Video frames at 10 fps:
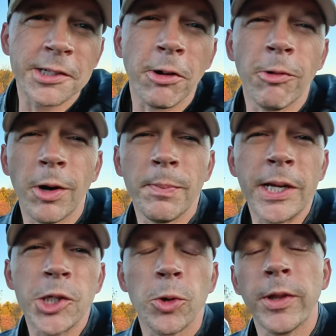so I want to
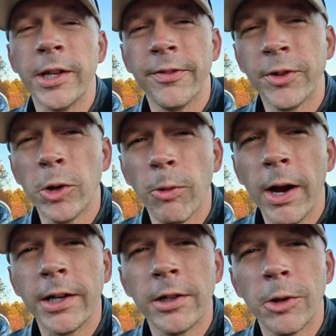make sure that if you're
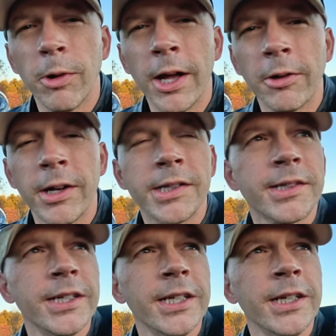riding a Low Rider
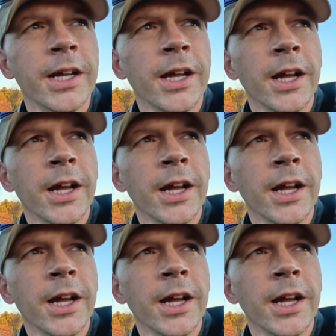ST